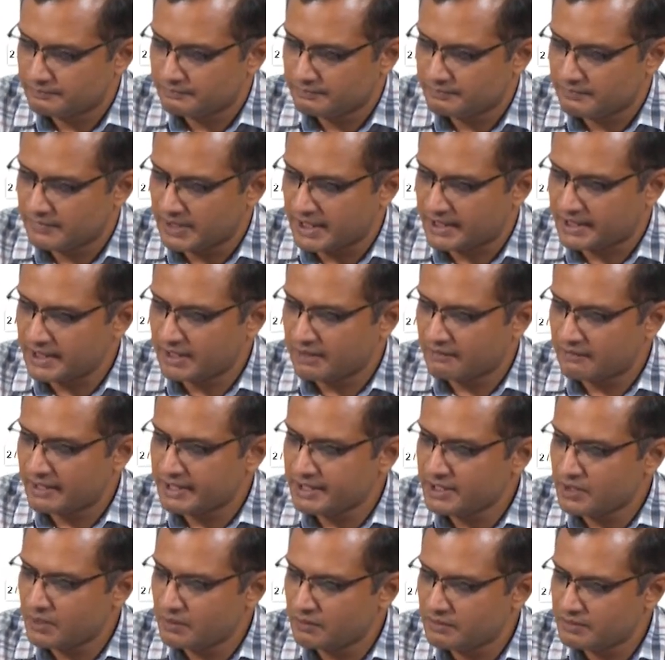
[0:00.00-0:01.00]
I can write
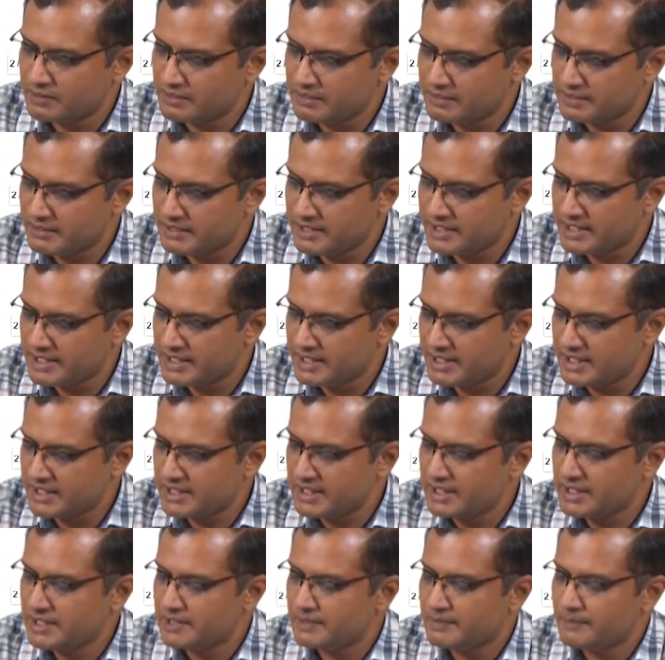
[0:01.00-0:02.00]
down
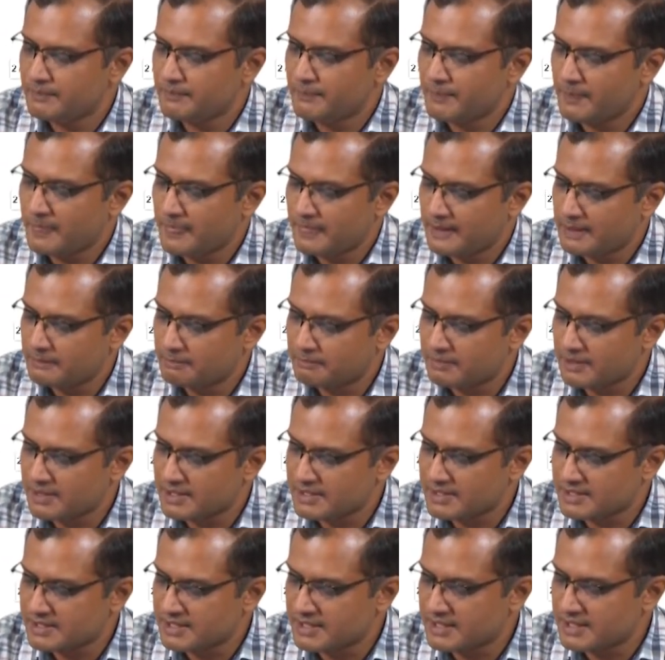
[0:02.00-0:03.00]
dE plus
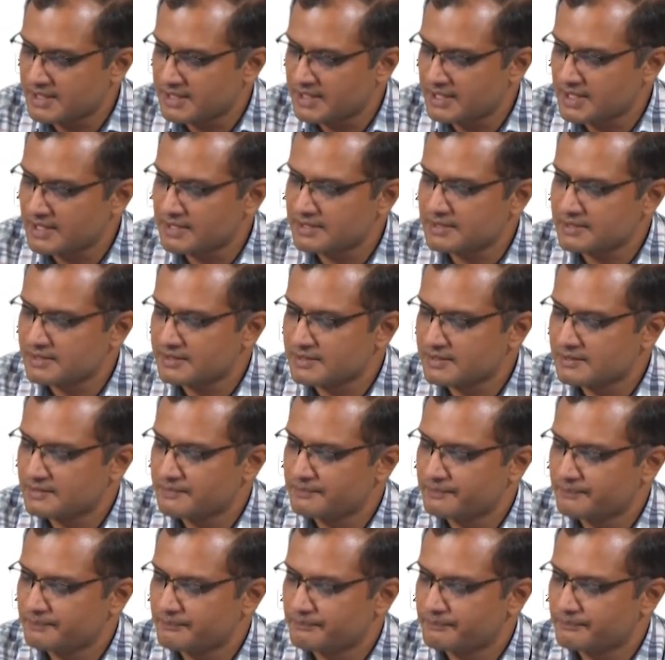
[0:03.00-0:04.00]
TdS,
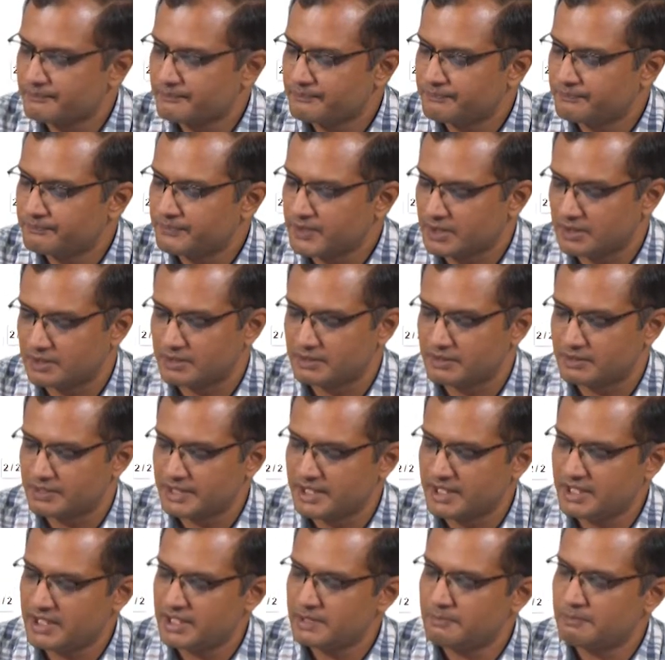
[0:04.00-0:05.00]

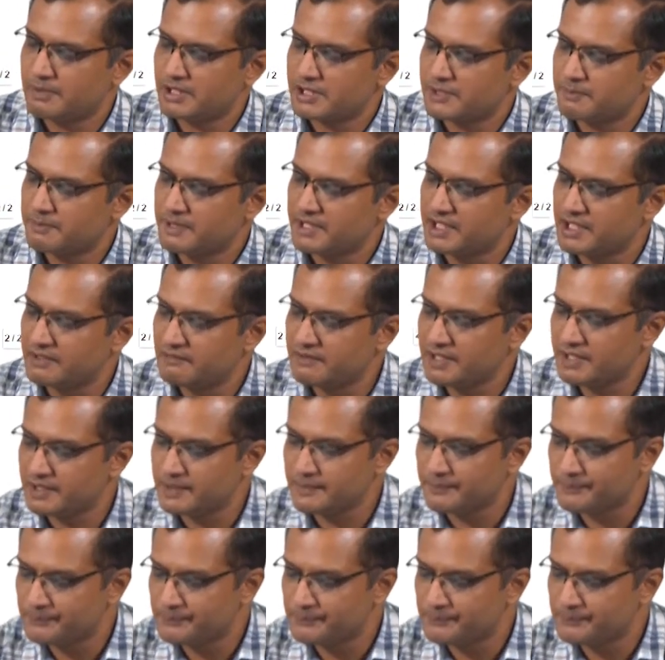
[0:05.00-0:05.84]
dE plus PdV